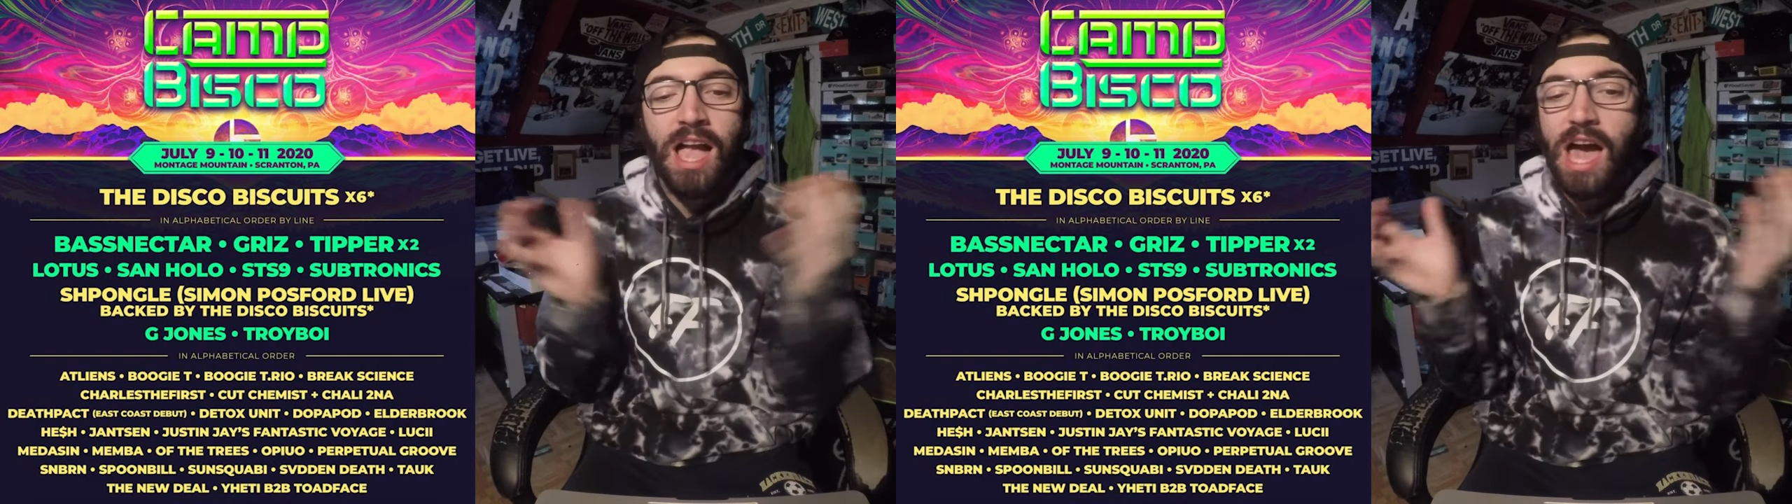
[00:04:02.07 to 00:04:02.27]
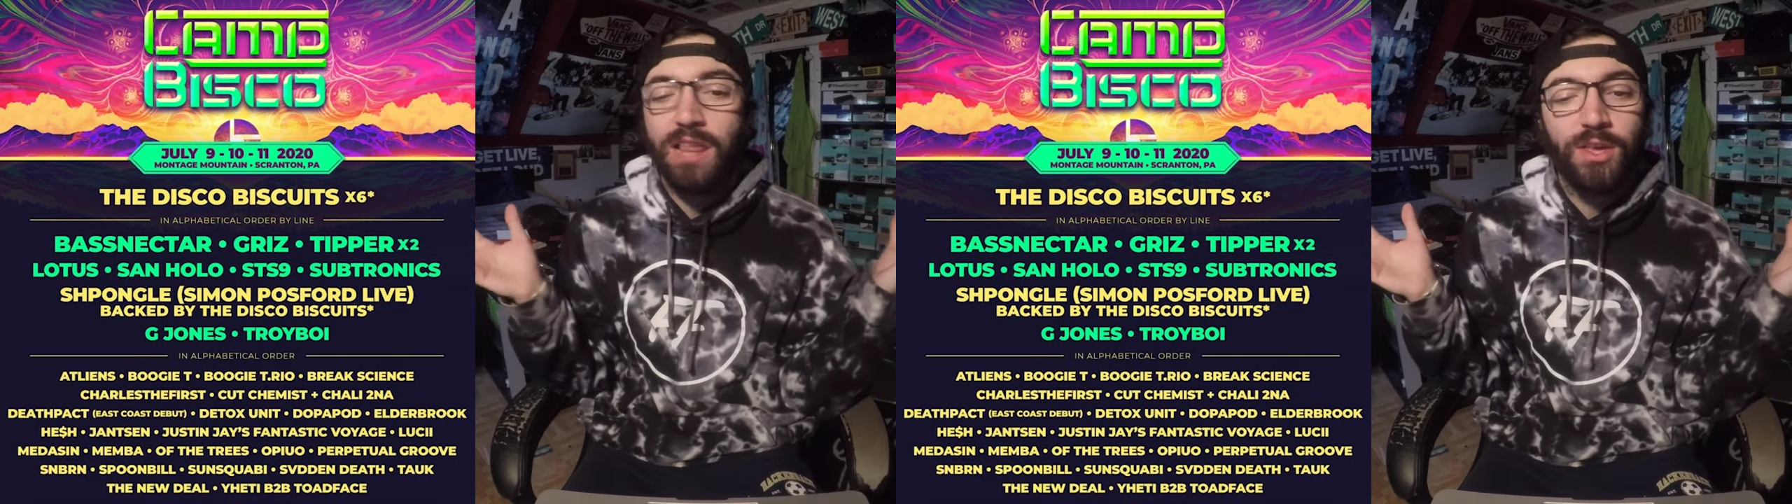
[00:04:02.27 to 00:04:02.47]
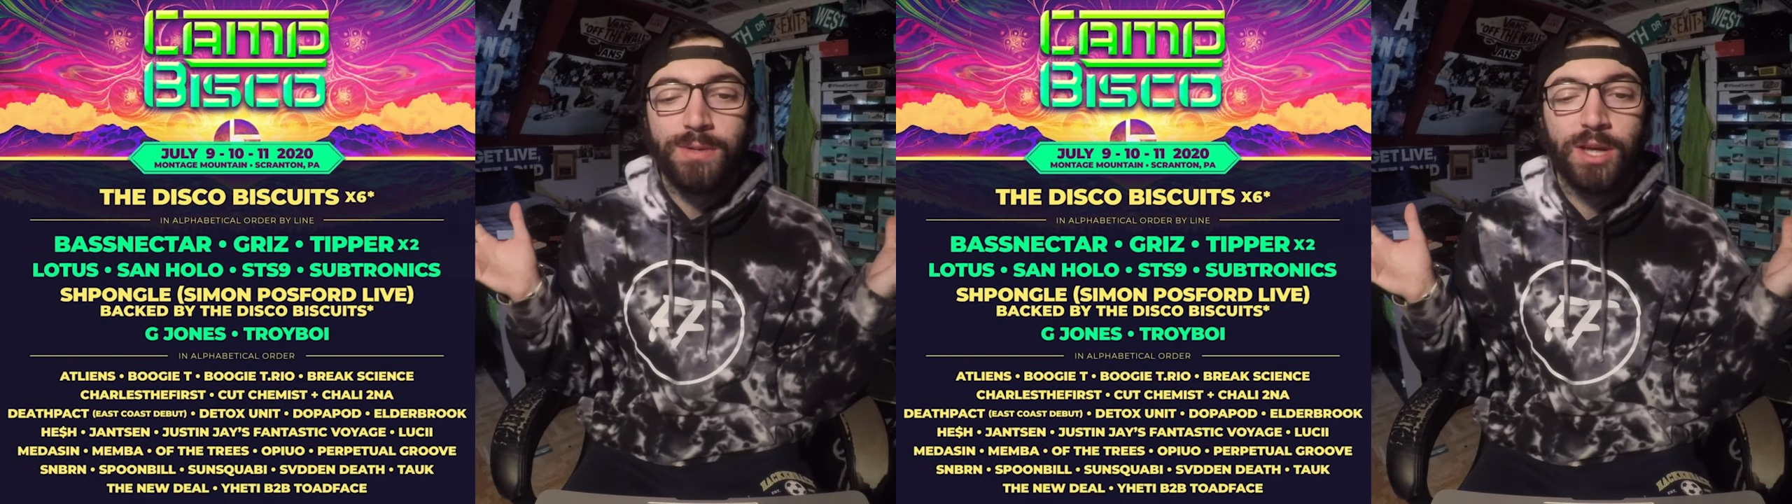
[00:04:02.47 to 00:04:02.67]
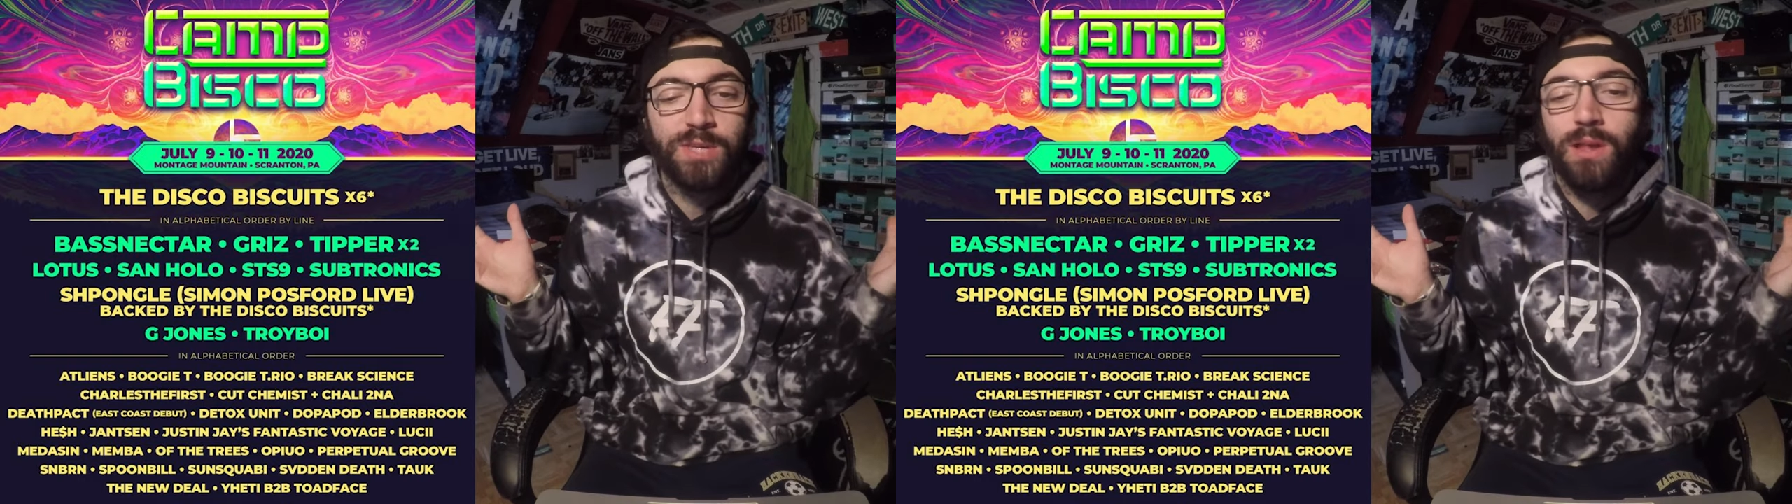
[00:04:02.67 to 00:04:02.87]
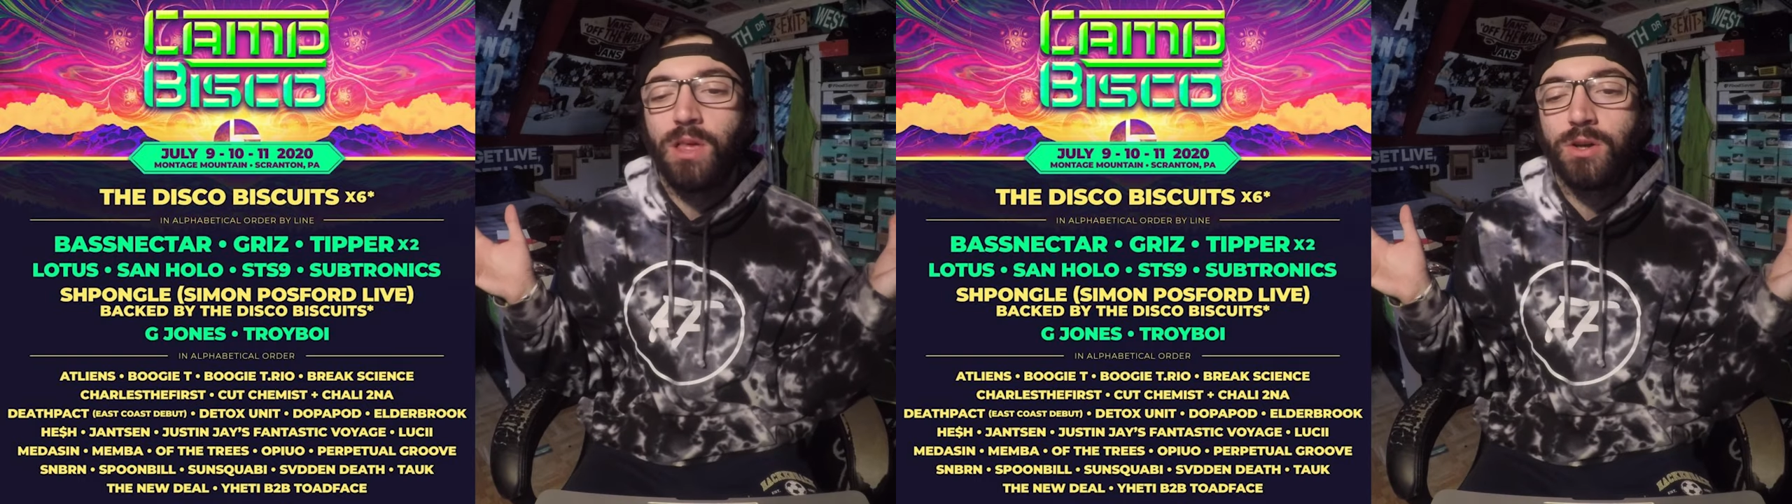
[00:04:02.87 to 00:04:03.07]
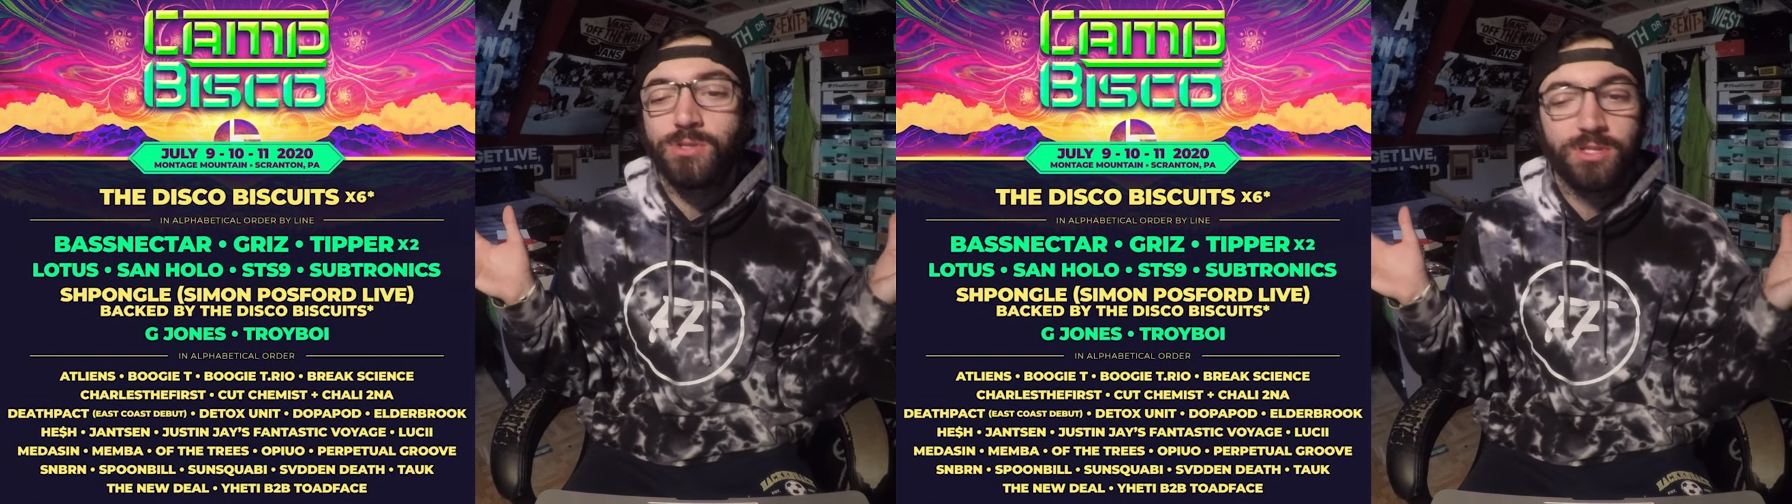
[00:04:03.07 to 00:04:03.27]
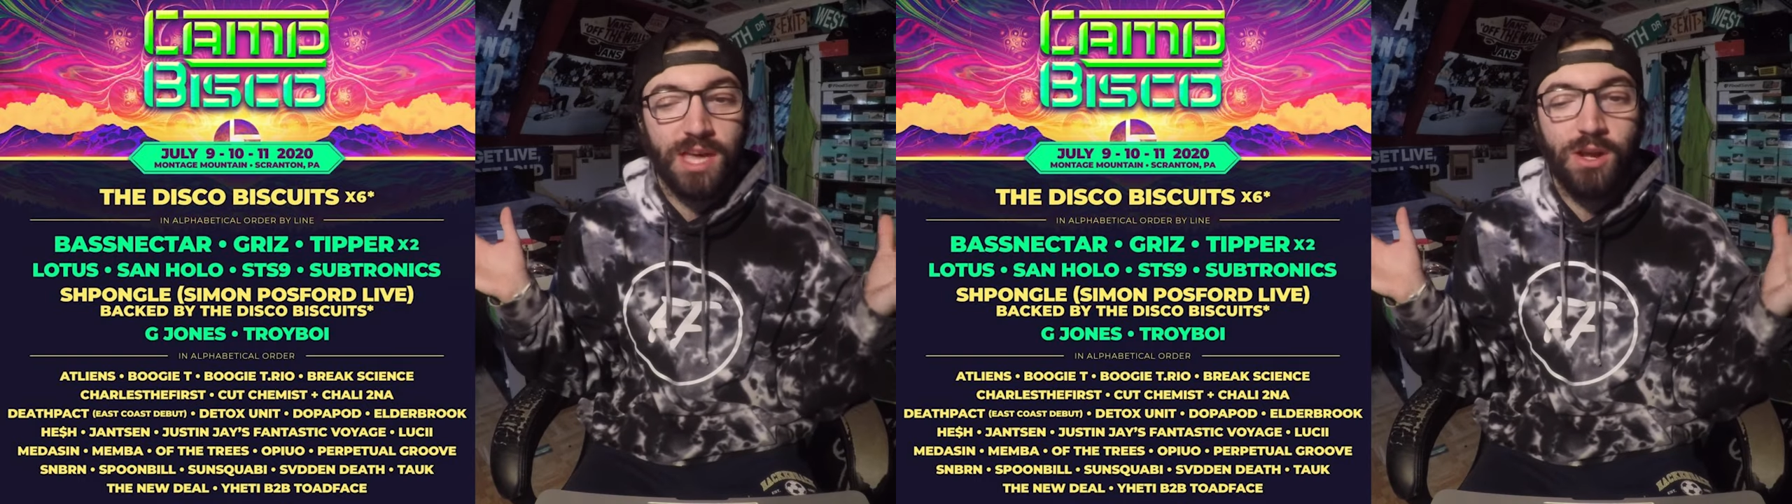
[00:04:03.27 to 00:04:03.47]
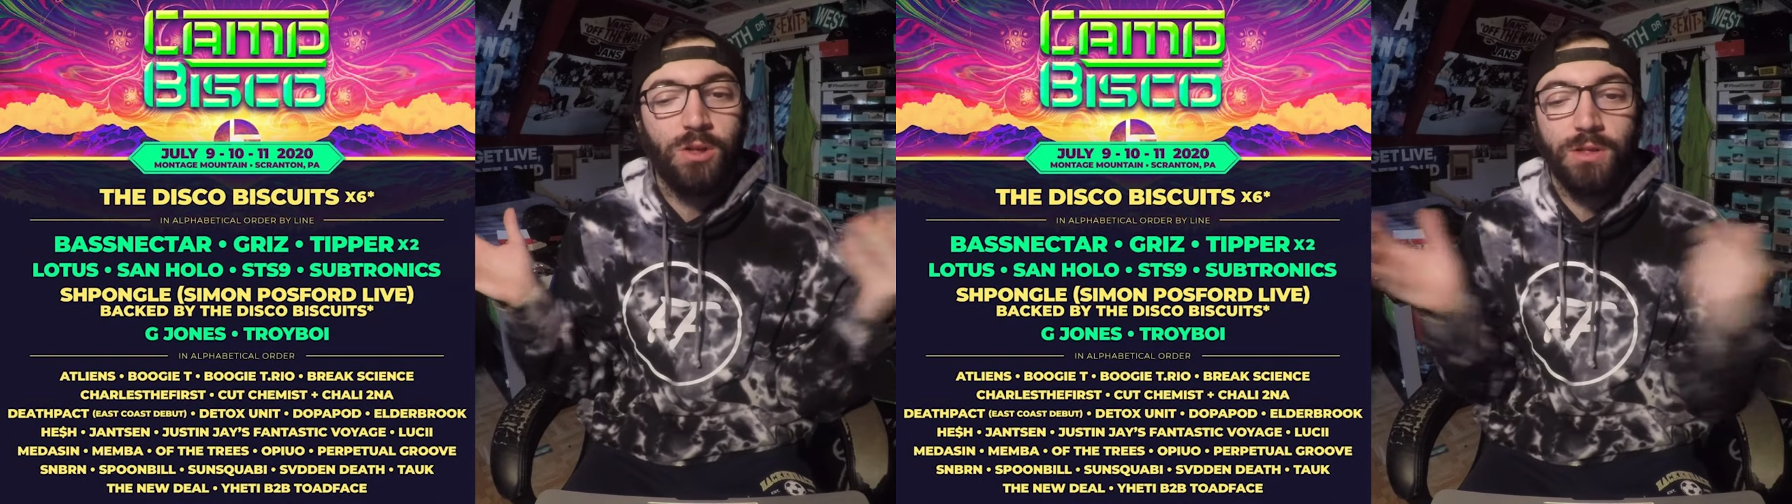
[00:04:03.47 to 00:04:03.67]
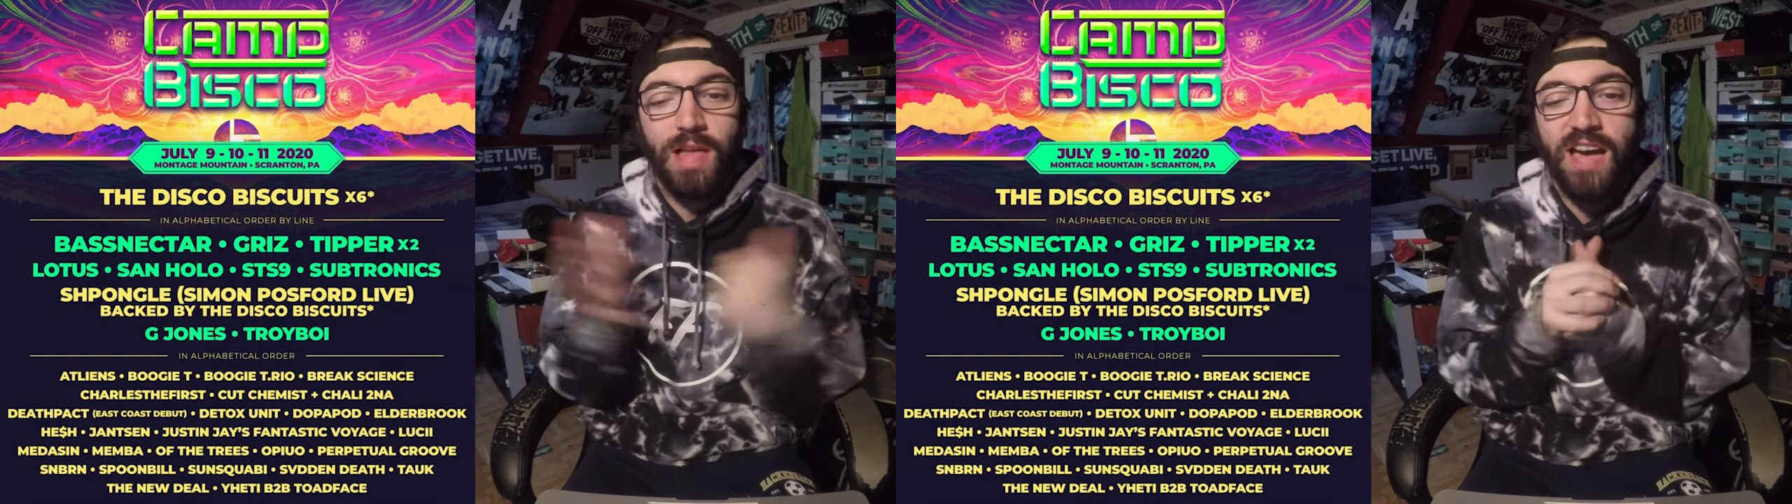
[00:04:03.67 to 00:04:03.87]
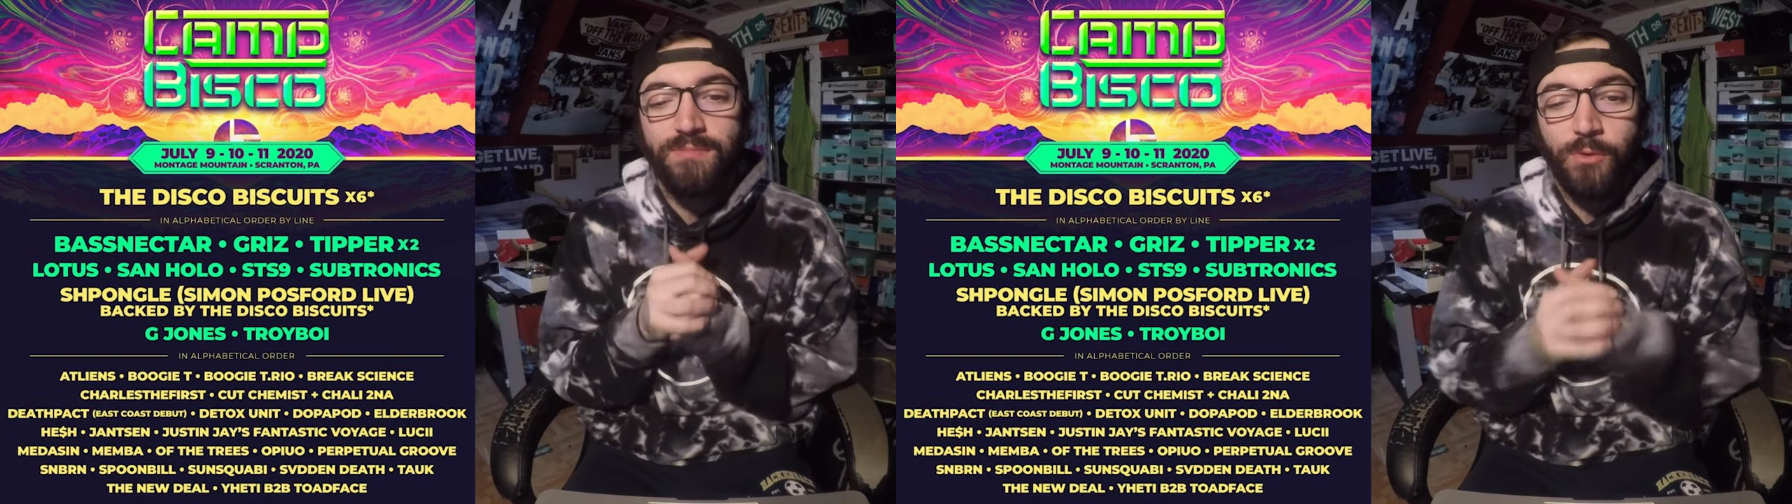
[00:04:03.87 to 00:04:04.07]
I don't know too much about Lotus or San Holo live,